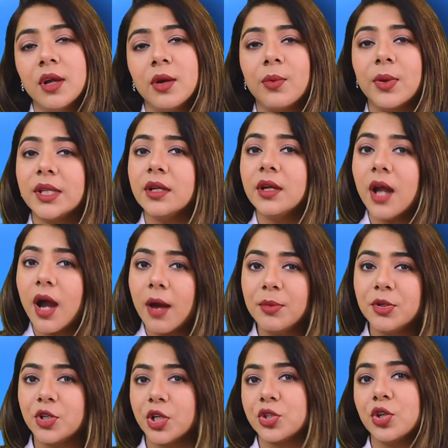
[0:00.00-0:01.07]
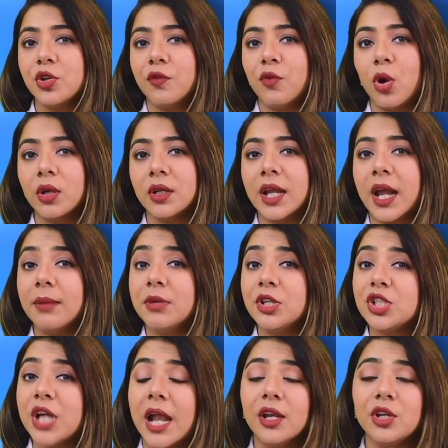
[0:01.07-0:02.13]
whether an arbitration award can be
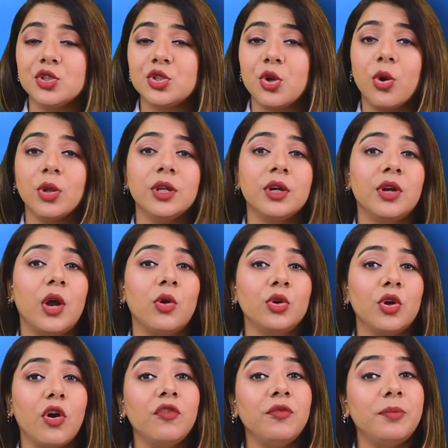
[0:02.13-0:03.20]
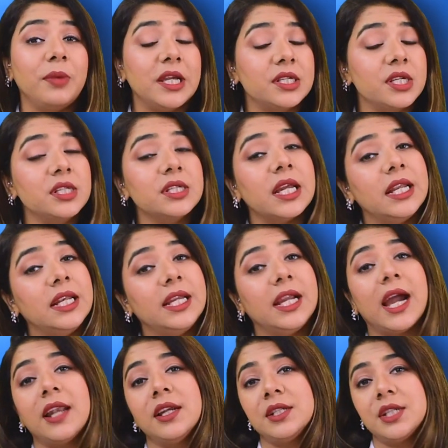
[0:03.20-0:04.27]
challenged on the ground of patent
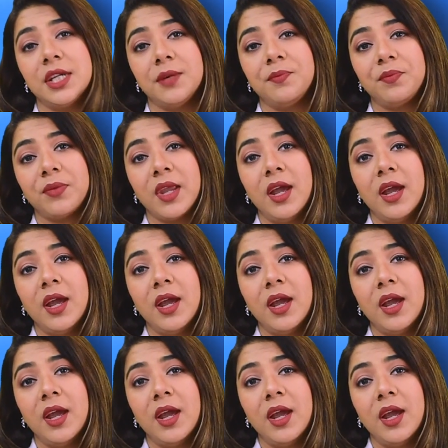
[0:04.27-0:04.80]
illegality